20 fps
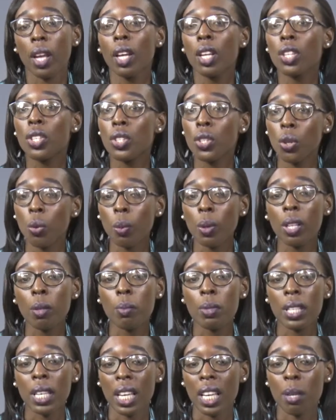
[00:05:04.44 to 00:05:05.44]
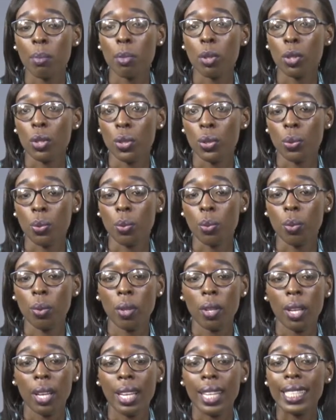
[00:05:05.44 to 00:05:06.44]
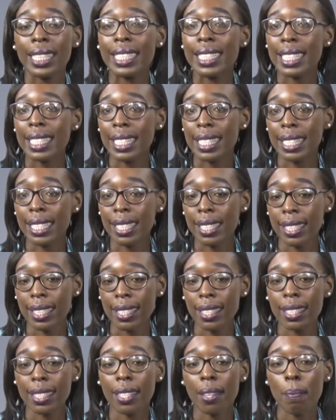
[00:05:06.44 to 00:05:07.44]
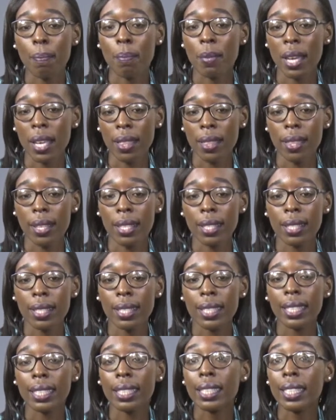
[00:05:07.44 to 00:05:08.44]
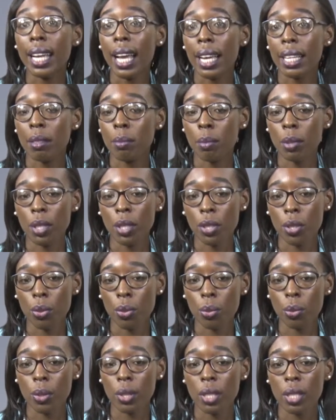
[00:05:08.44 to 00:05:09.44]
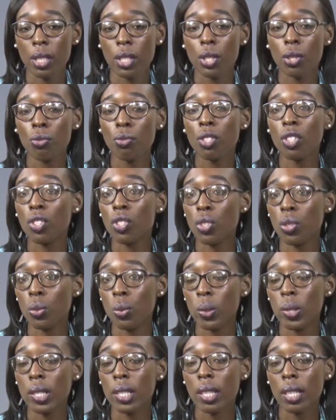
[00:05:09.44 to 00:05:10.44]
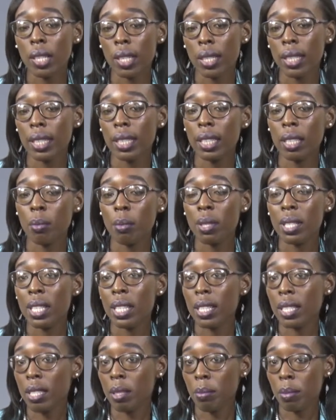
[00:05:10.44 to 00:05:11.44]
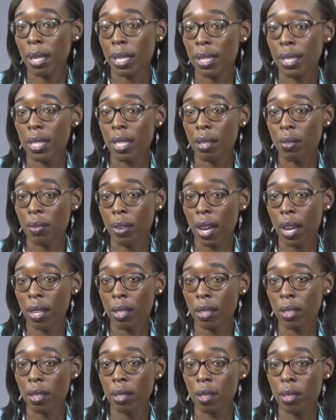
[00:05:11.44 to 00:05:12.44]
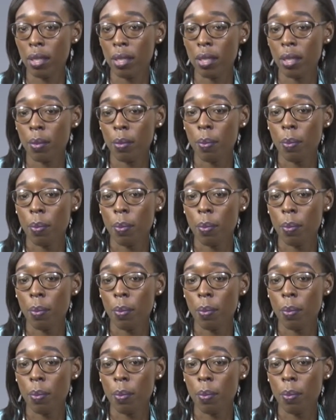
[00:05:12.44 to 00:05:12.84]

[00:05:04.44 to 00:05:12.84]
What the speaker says: You will be able to discuss the methods that can be used to reduce or eliminate domestic violence.